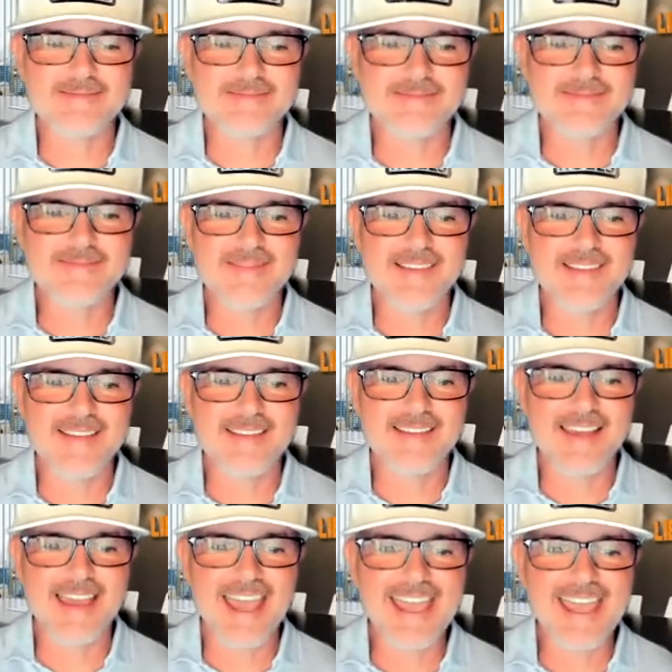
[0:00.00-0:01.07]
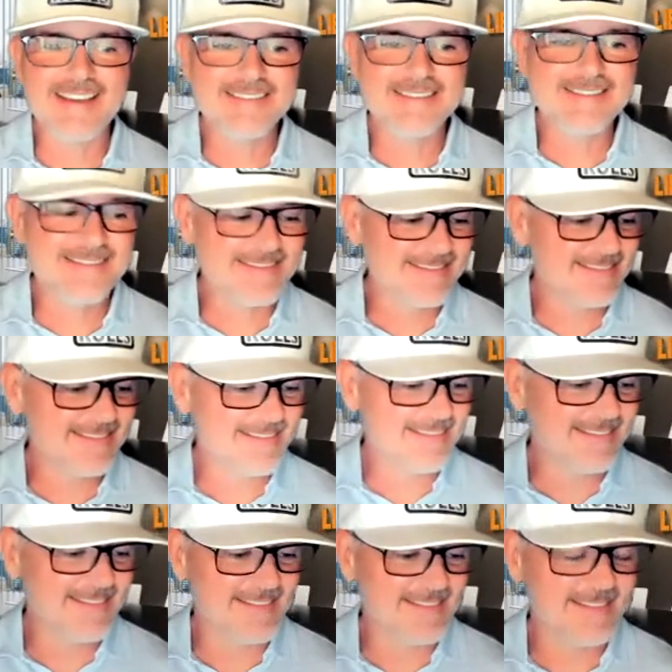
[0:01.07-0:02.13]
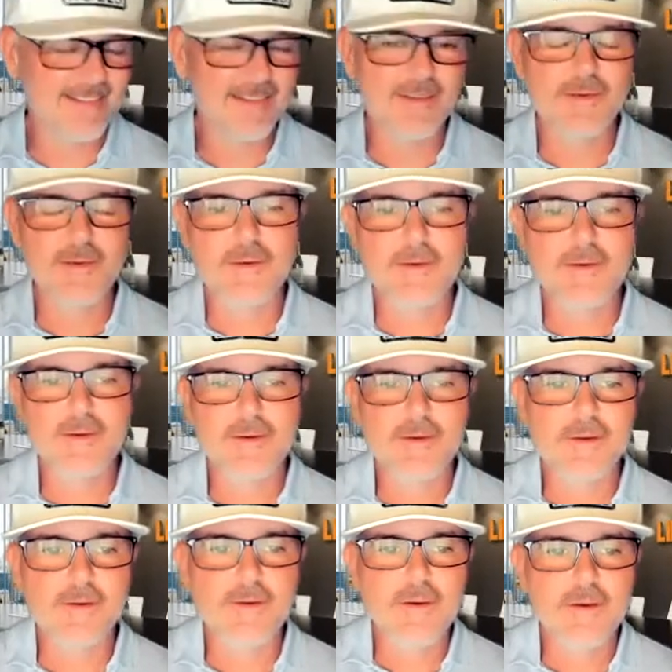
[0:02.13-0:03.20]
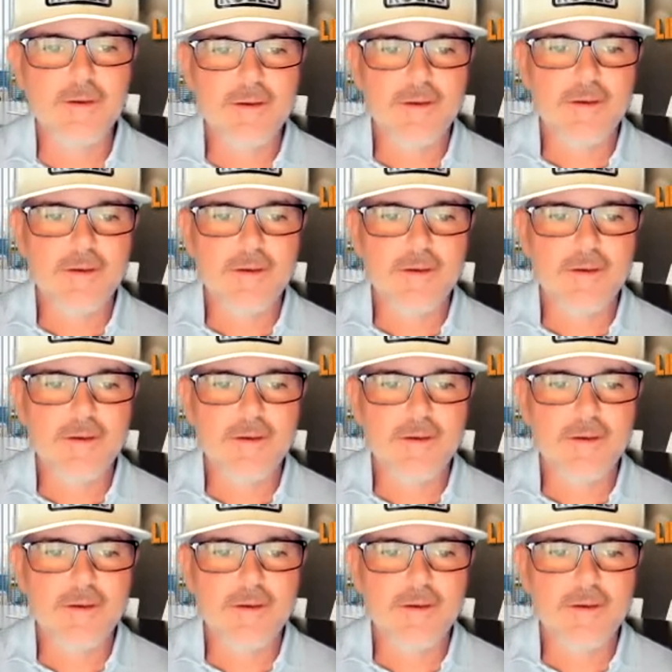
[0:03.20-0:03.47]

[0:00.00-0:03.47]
[no speech]